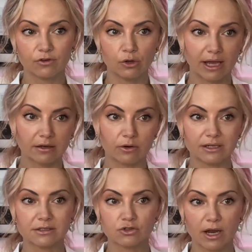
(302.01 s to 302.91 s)
You get a
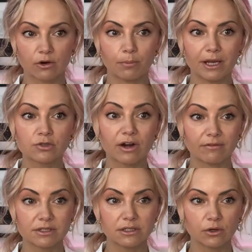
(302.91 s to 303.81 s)
greatness tracker page for
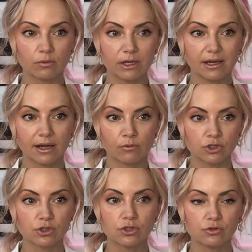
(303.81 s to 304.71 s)
every single And I
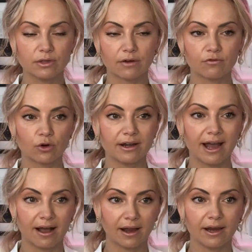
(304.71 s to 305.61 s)
want you to do that for
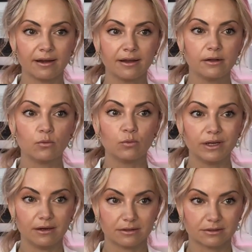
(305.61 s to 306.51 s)
nine
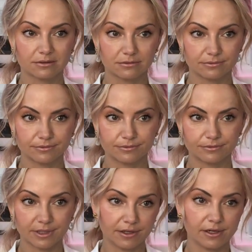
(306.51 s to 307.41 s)
weeks,
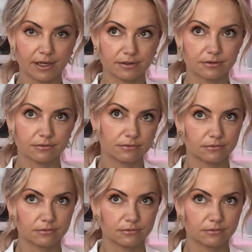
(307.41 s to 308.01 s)
ninety days.